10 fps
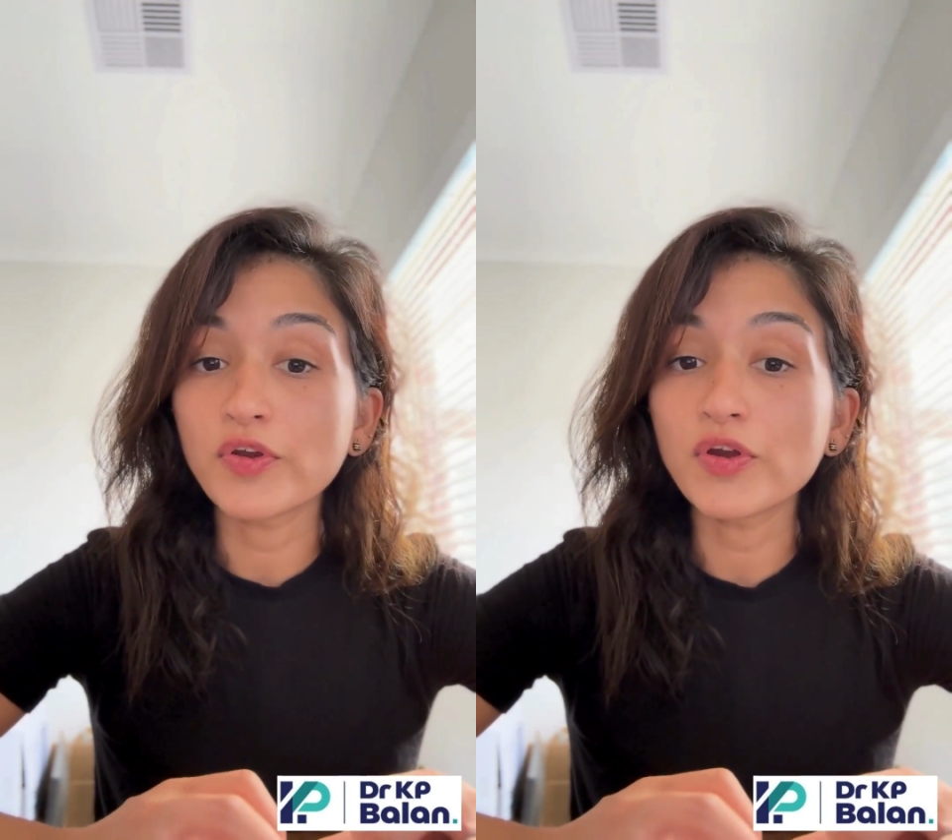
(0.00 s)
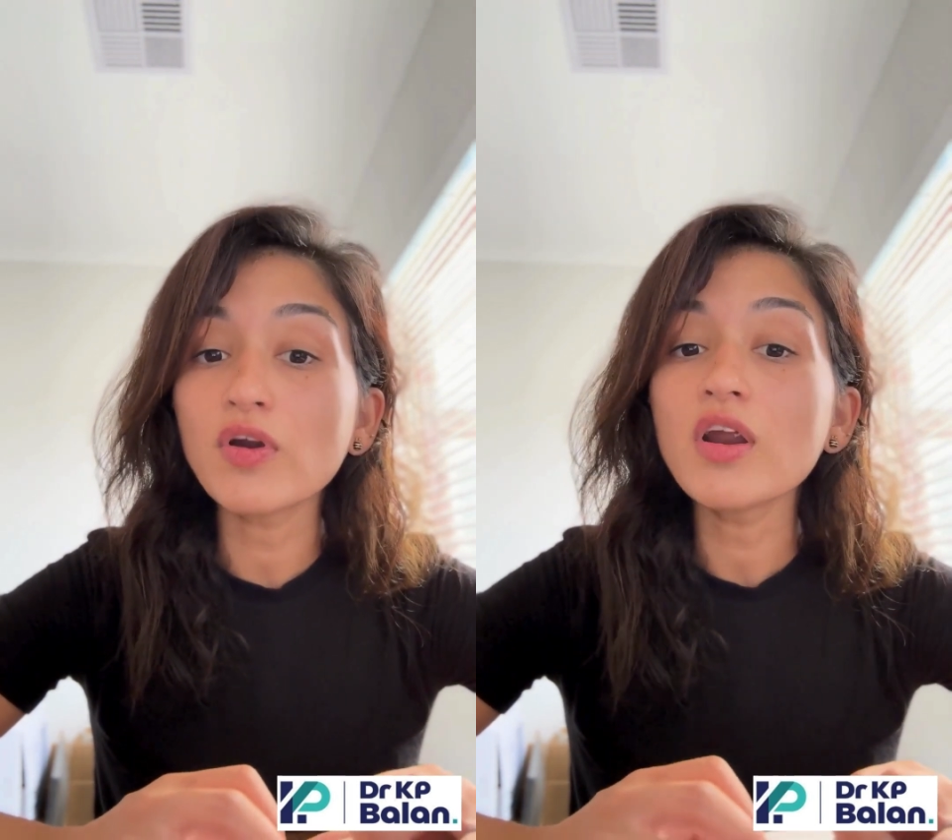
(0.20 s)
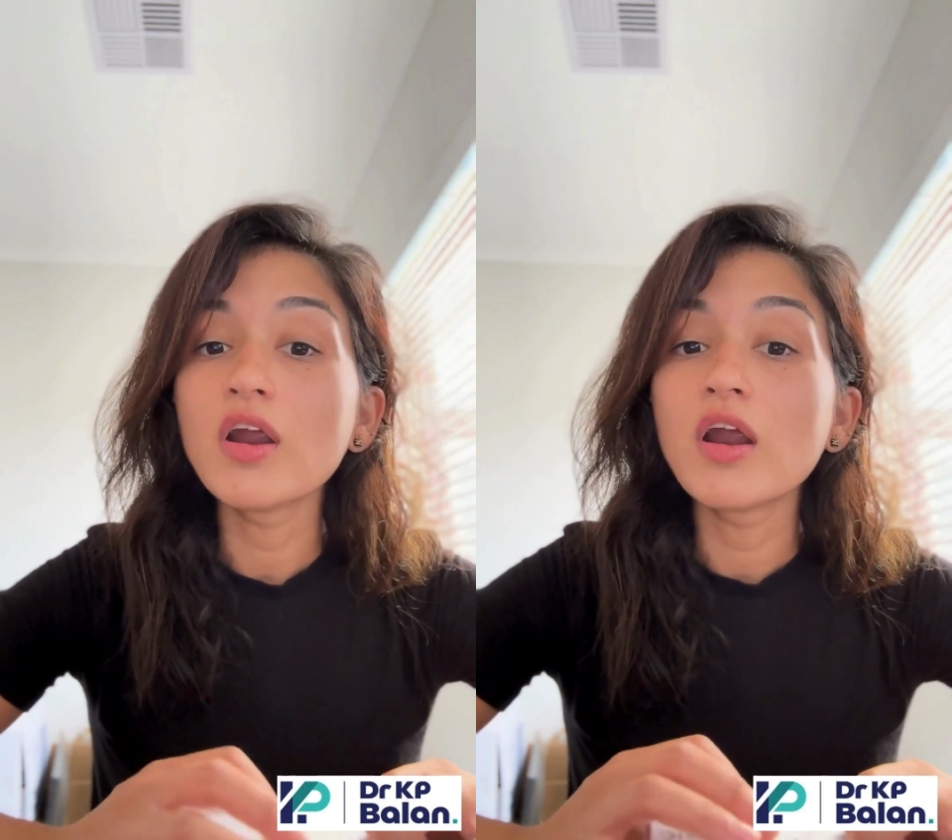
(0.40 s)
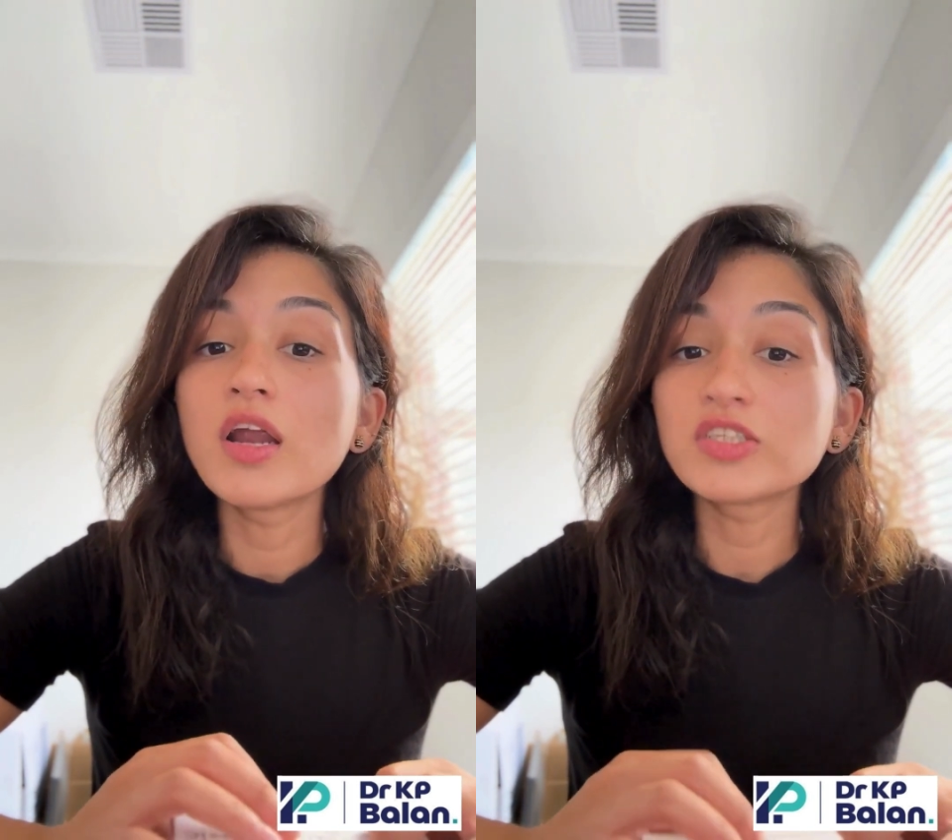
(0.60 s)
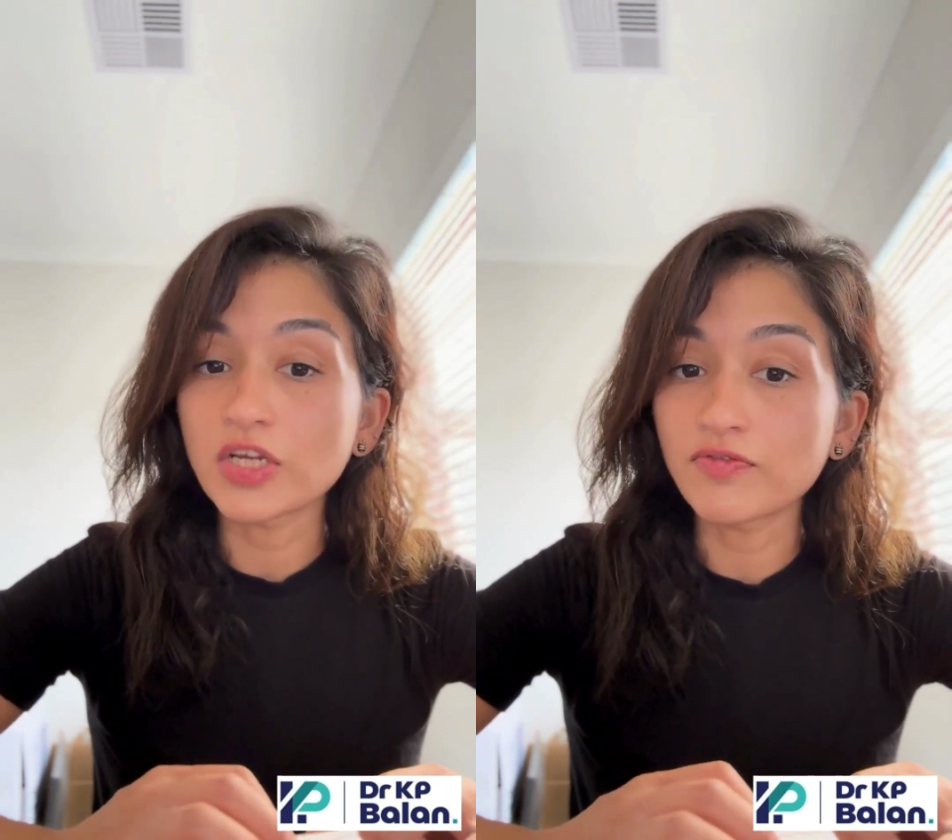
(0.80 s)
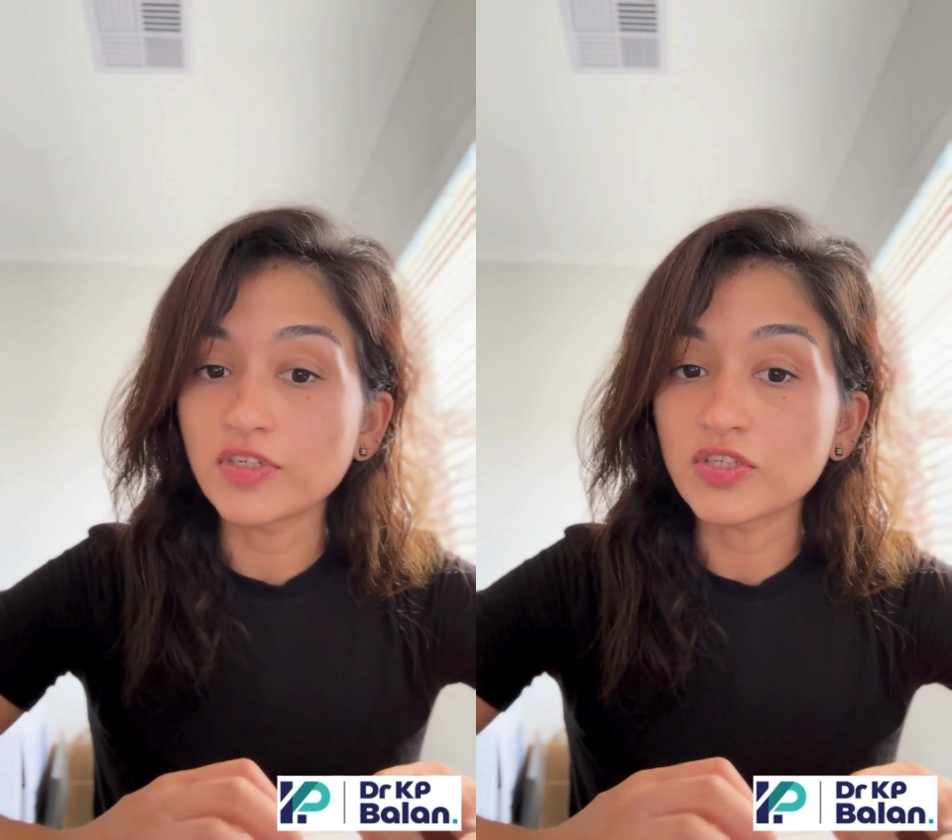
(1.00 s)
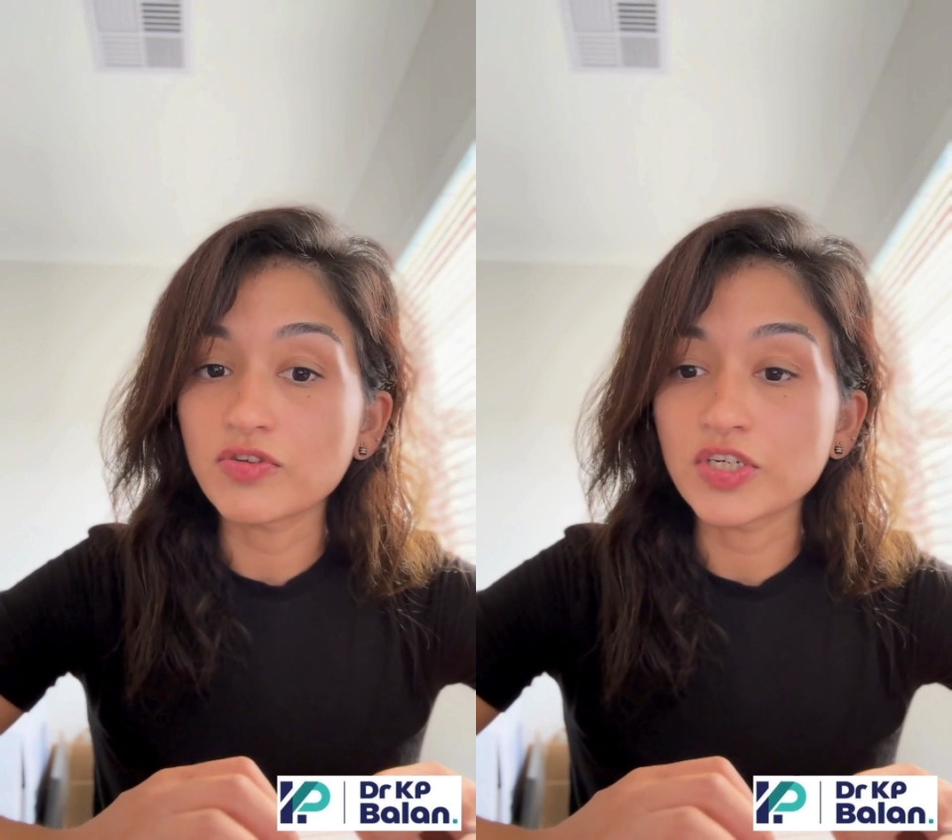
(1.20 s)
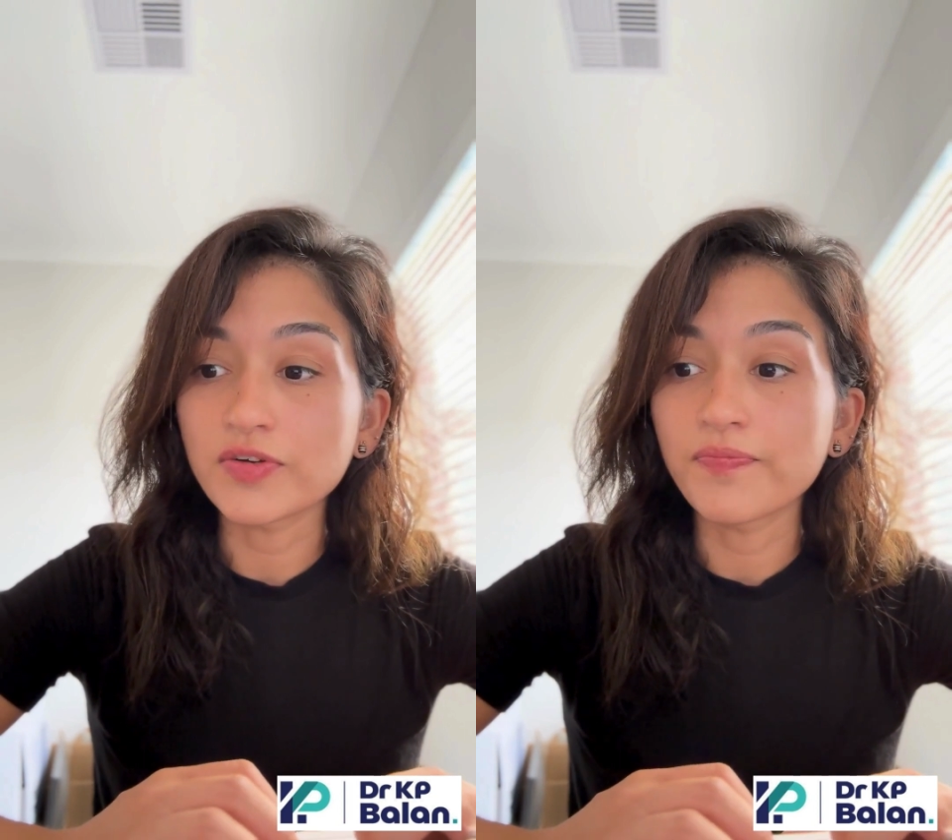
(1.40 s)
your general
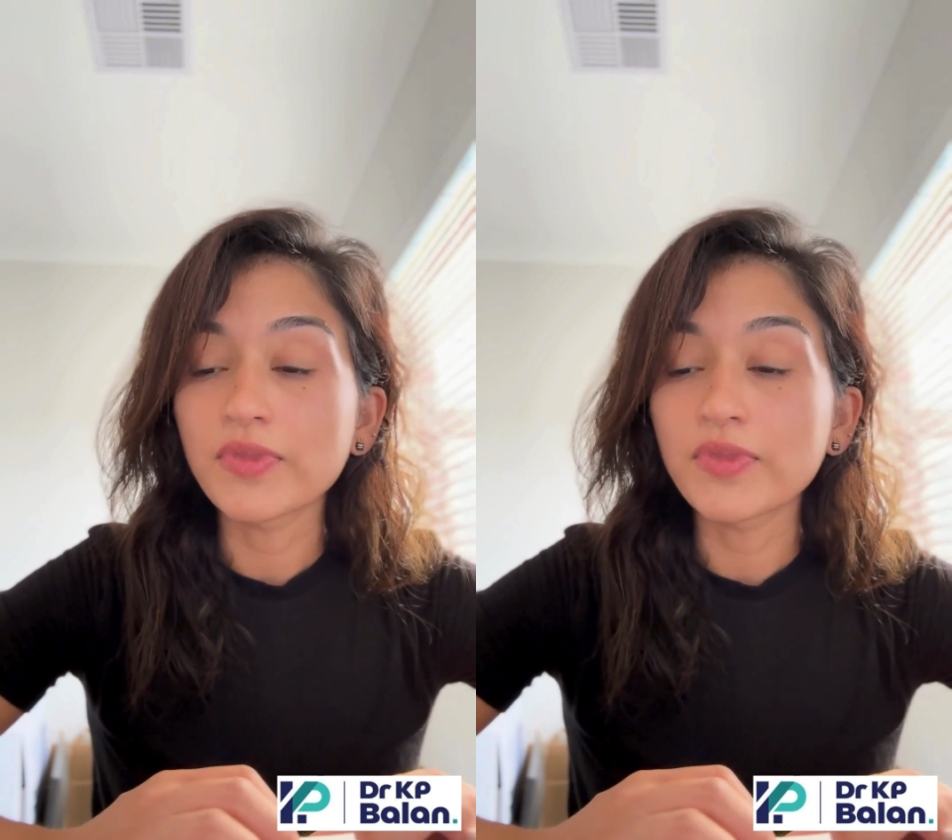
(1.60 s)
registration.